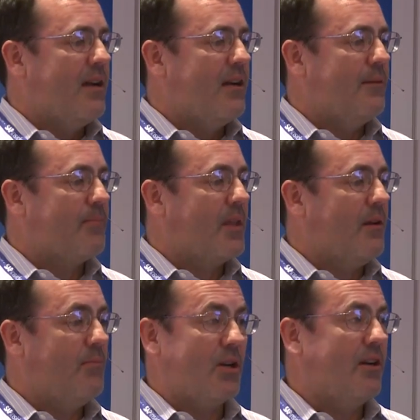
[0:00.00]

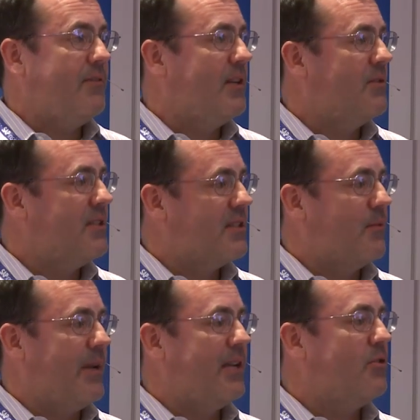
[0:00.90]
But often it was
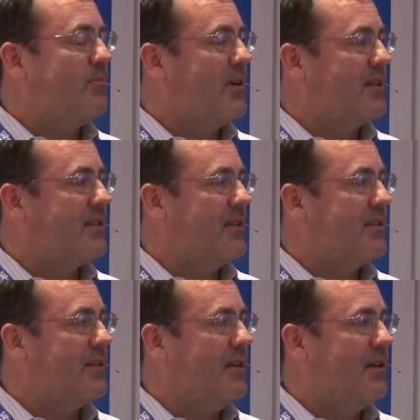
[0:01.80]
just a manual
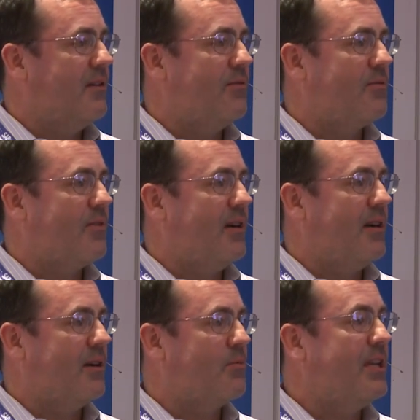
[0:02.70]
process of
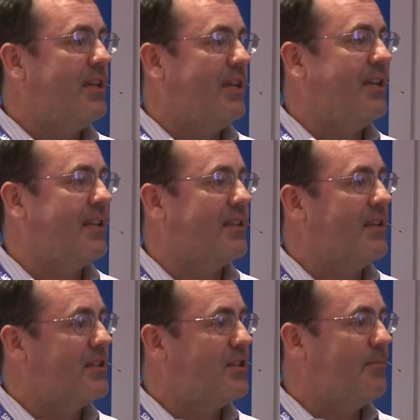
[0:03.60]

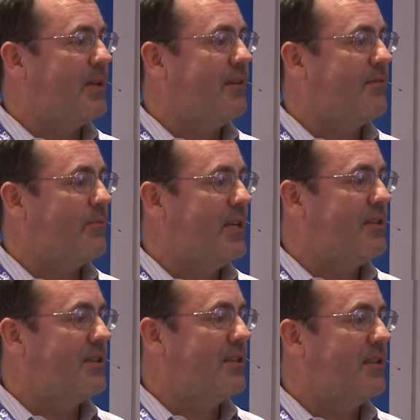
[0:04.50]
rekeying the shipping
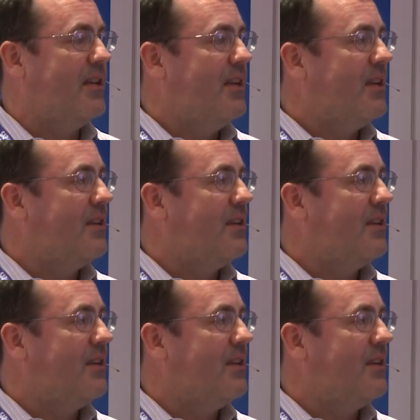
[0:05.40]
information